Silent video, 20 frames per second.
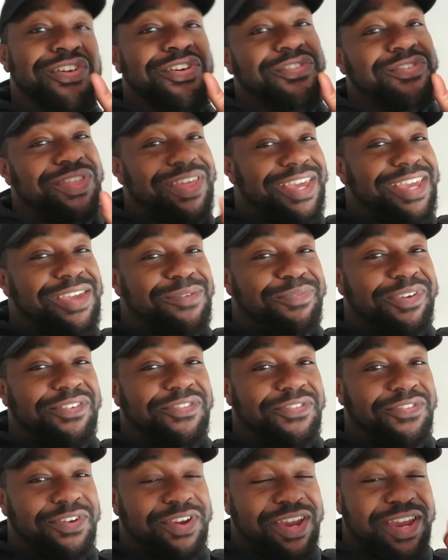of the
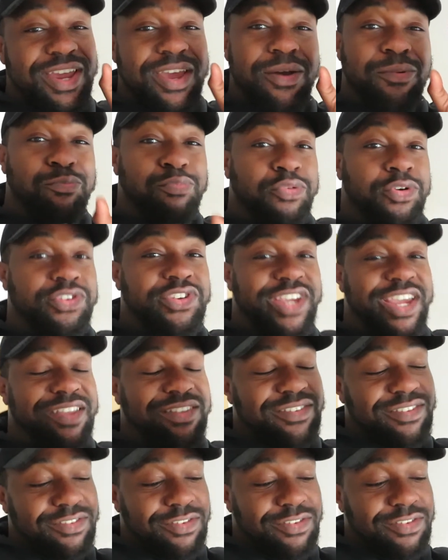EP3 project.